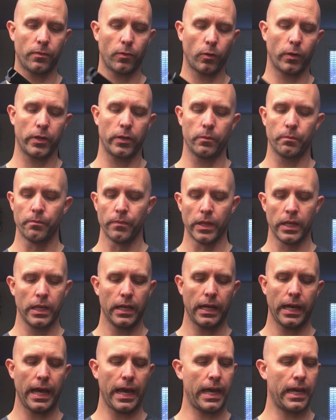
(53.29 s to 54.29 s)
for you.
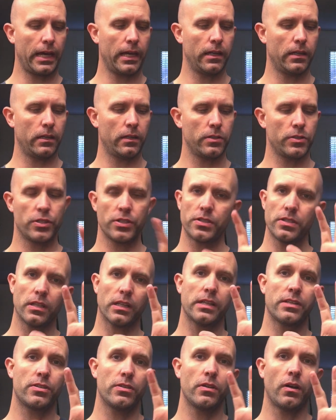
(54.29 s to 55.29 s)
And just to
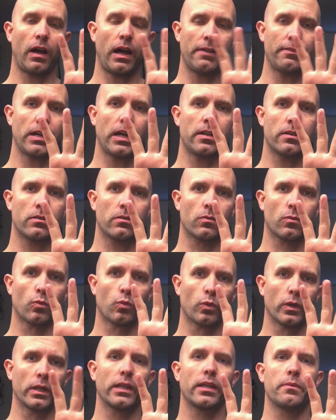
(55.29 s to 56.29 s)
let you know, I've got
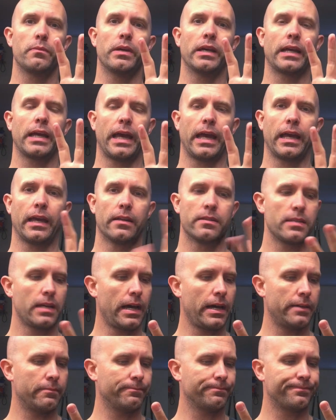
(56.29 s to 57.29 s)
really big hands.
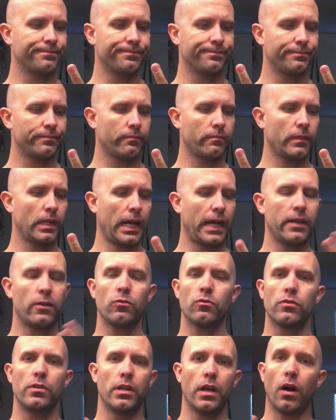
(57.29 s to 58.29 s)
I, I
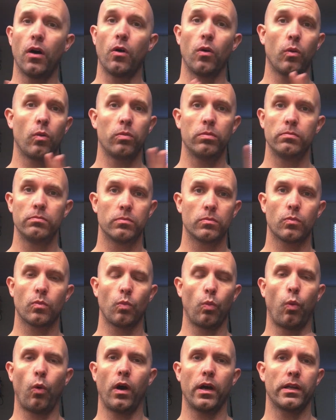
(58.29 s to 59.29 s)
don't know
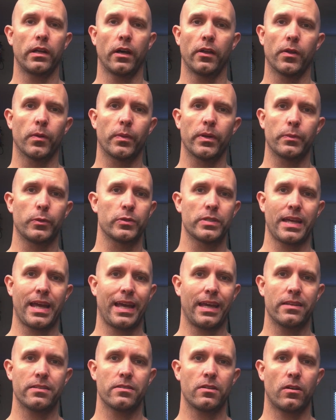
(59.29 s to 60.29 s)
what other people's
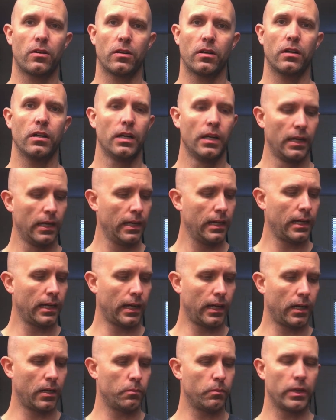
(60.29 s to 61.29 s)
hands are,
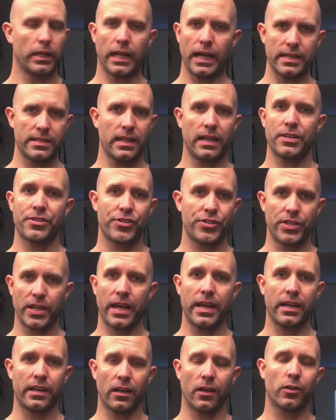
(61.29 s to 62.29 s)
um, but as I
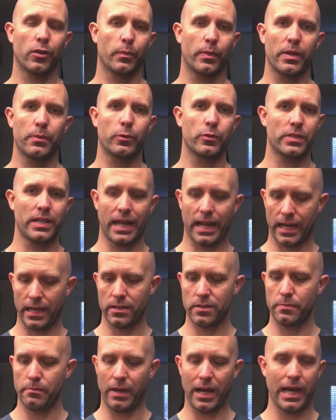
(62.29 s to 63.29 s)
shake other people's
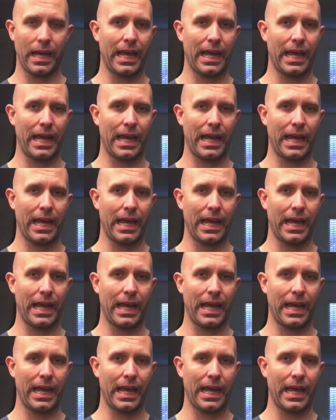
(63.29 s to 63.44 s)
hands, my